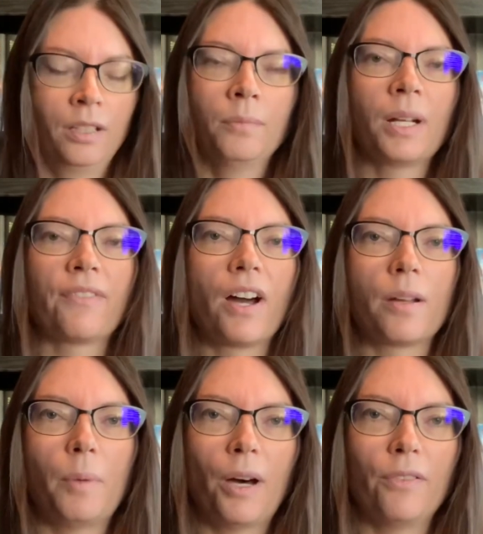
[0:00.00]
And I've got
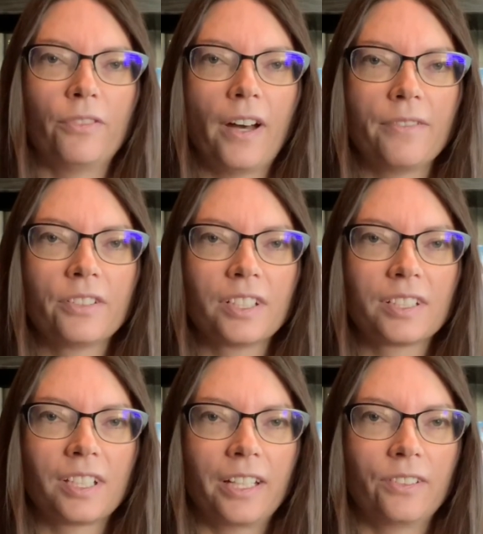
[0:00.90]
about 5 or 6
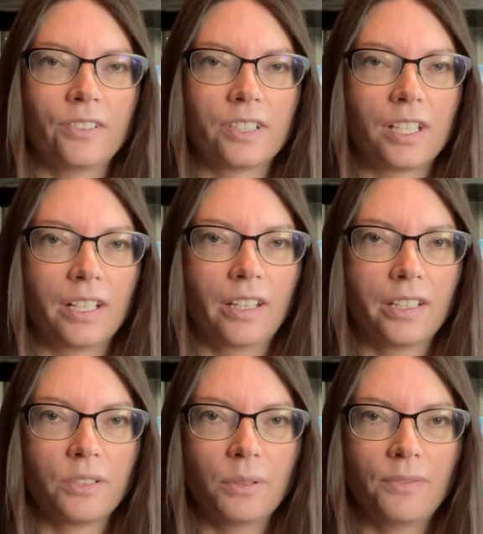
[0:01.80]
titles that I'd
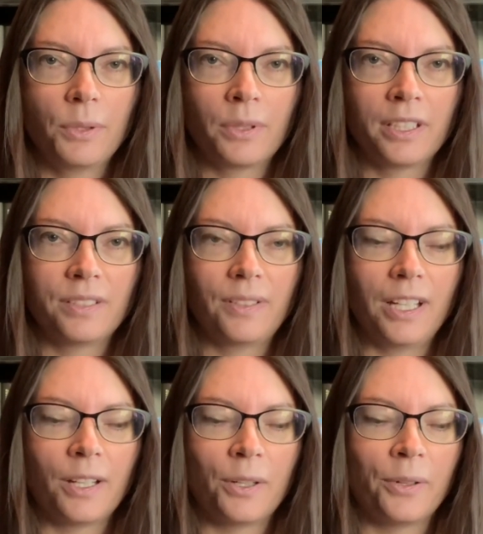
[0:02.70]
like to review in this
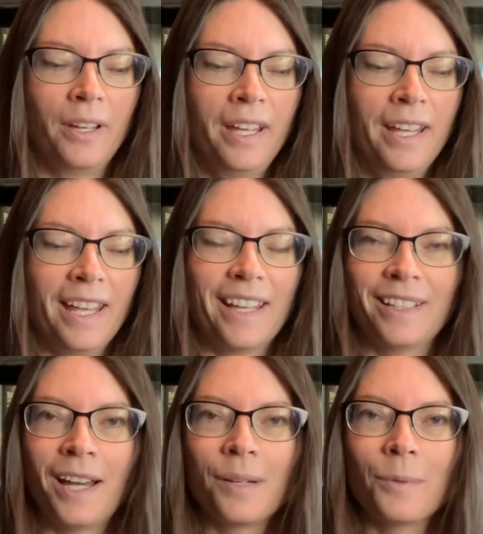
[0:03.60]
video,
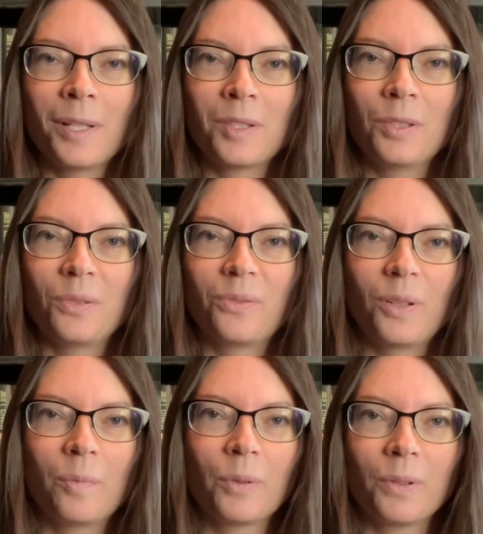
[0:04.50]
and I want to
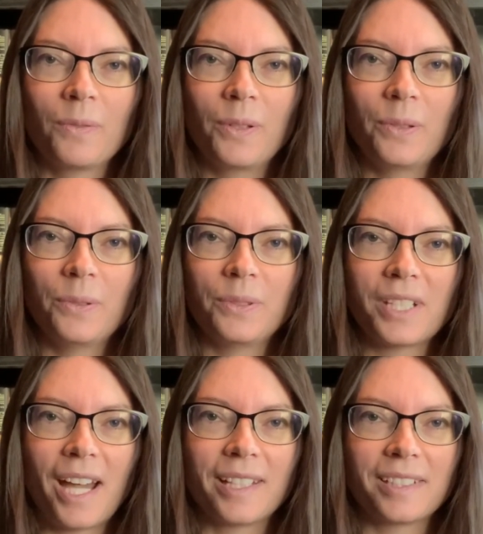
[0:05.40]
film the reviews
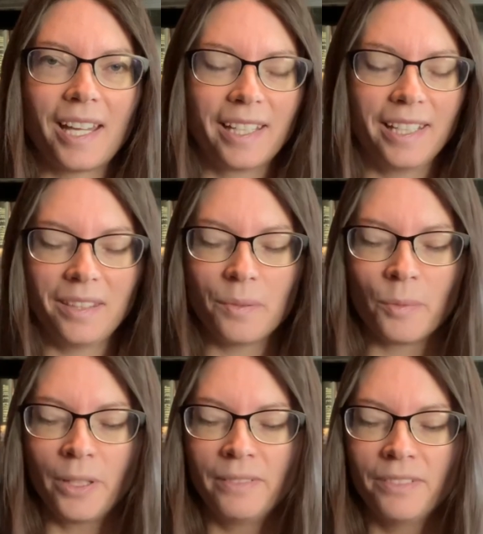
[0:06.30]
as I get them
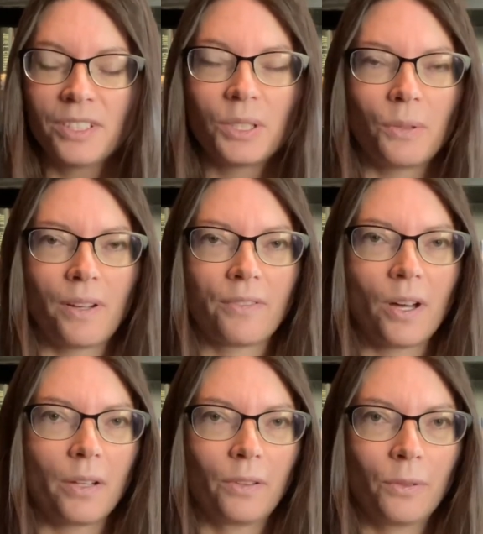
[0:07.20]
written, so I've
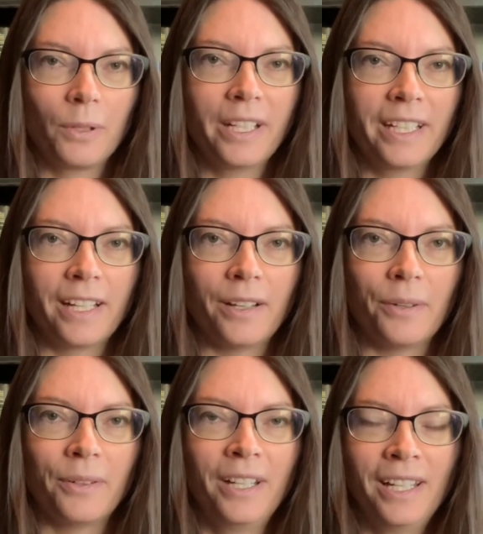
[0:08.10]
got 3
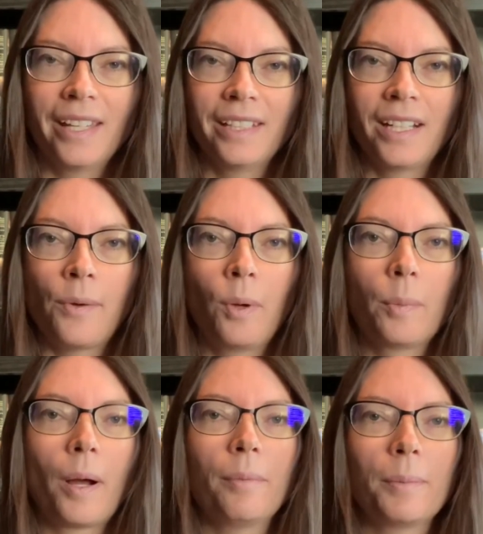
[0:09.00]
now, and then I will
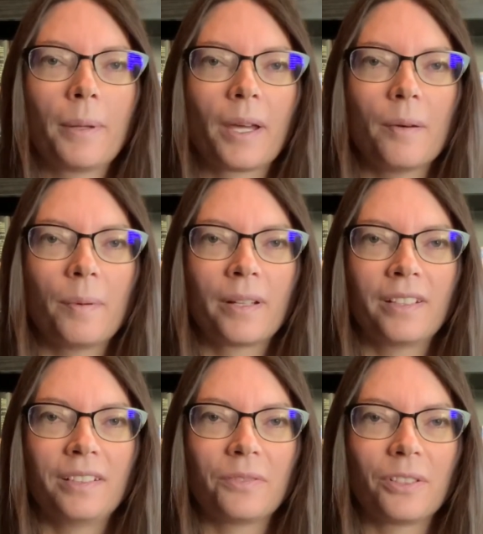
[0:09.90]
probably pick up on
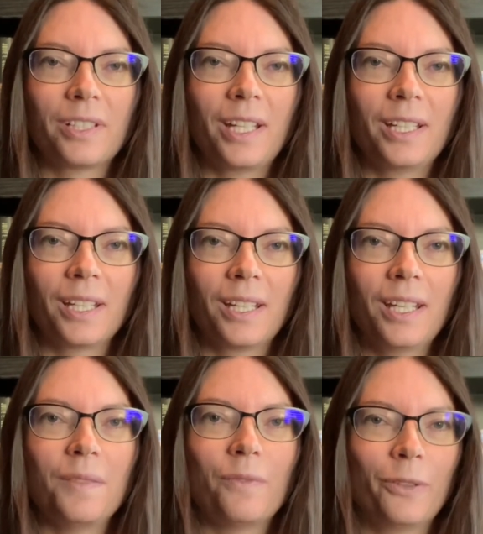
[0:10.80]
a different day to
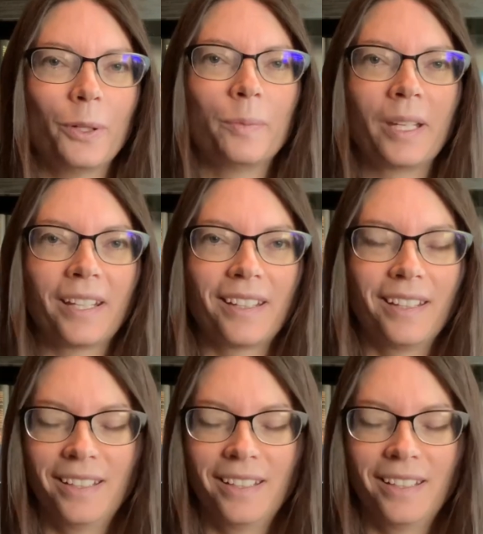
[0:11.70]
keep filming